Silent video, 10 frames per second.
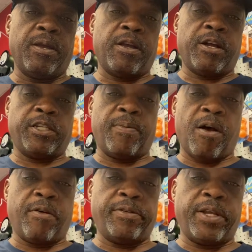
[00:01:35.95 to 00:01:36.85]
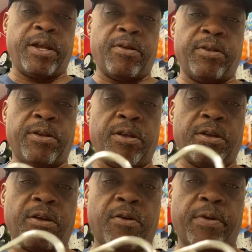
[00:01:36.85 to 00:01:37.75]
Custom offset on the
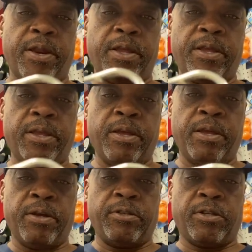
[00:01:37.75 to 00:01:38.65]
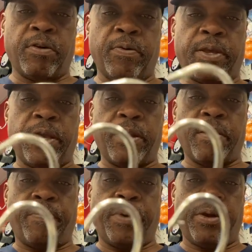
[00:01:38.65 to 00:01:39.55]
hook already, so it
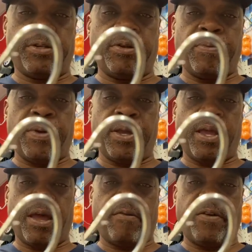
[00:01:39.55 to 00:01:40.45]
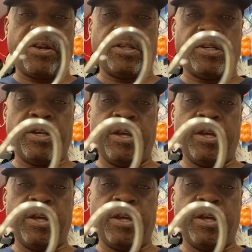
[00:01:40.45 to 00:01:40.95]
can pierce through the big catfish.